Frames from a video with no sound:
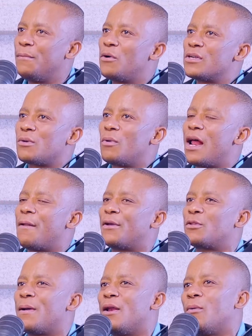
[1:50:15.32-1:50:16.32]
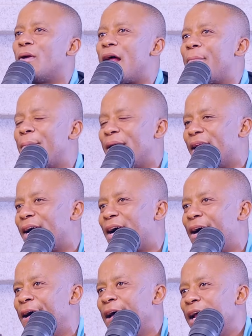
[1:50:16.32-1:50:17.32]
because
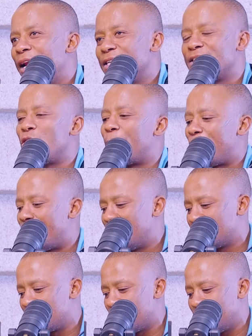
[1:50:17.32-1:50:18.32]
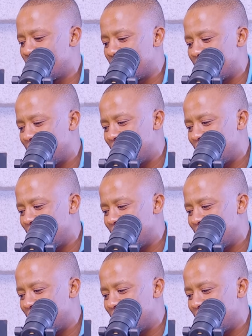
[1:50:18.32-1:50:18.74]
let's say you're a public servant and